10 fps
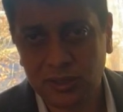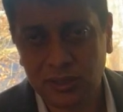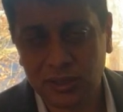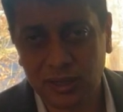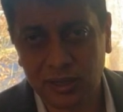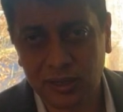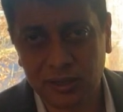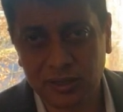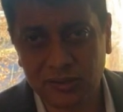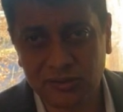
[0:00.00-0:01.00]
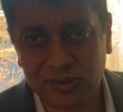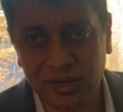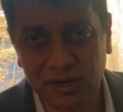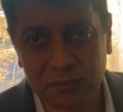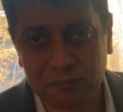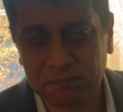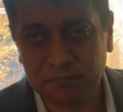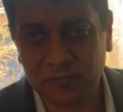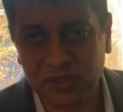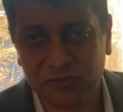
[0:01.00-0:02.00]
there are
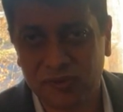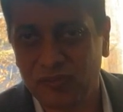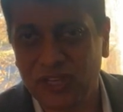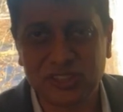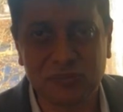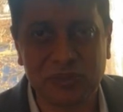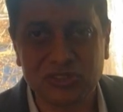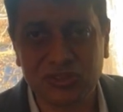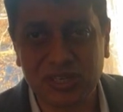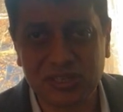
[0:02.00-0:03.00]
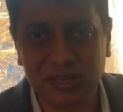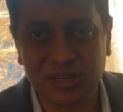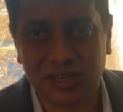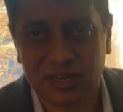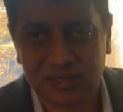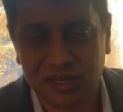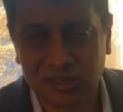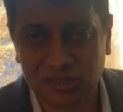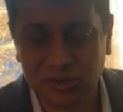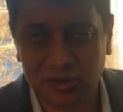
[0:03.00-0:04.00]
different ways and means you can inculcate
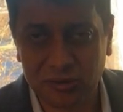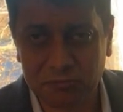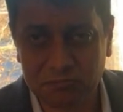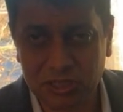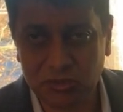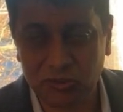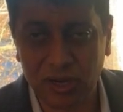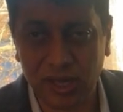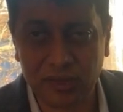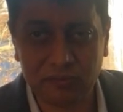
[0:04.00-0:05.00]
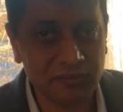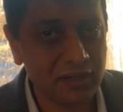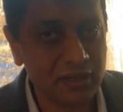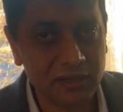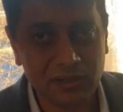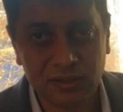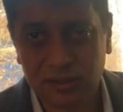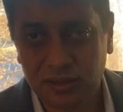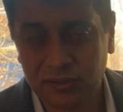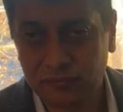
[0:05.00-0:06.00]
in your day-to-day life.
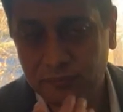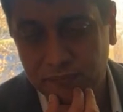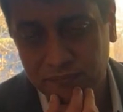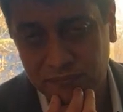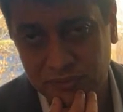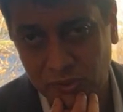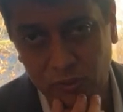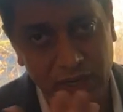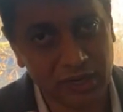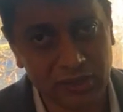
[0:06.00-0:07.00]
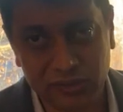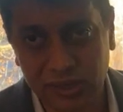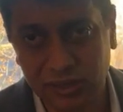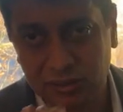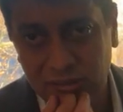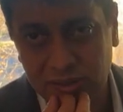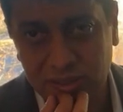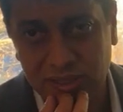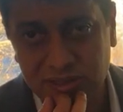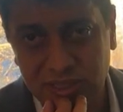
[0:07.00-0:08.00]
If required, you can
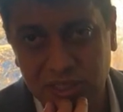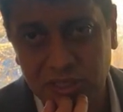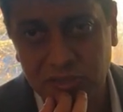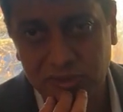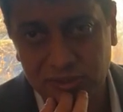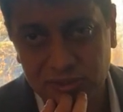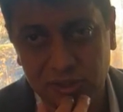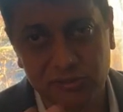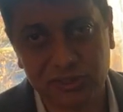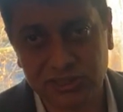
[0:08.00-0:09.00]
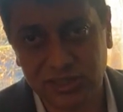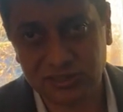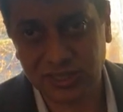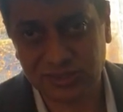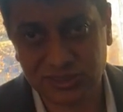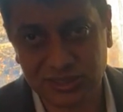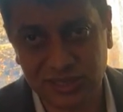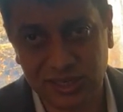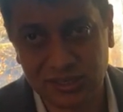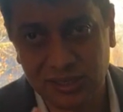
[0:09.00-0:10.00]
consult a nutritionist and see
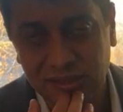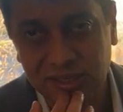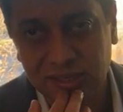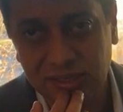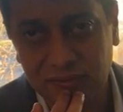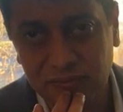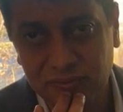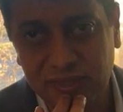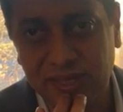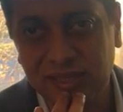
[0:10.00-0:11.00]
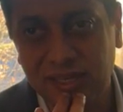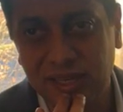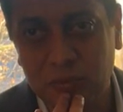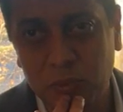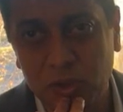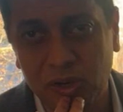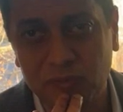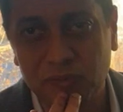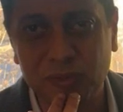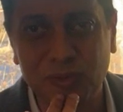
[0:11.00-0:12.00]
that if that can help you out
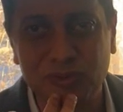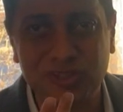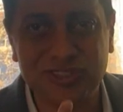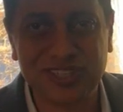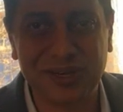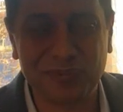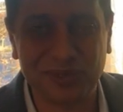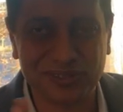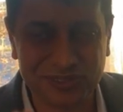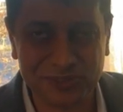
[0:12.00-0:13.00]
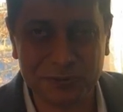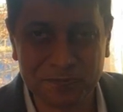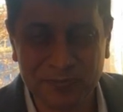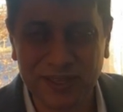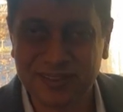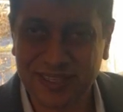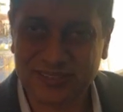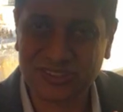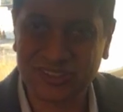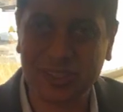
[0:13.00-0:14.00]
from an overall standpoint. So that's
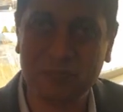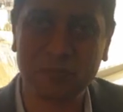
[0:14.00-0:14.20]
the second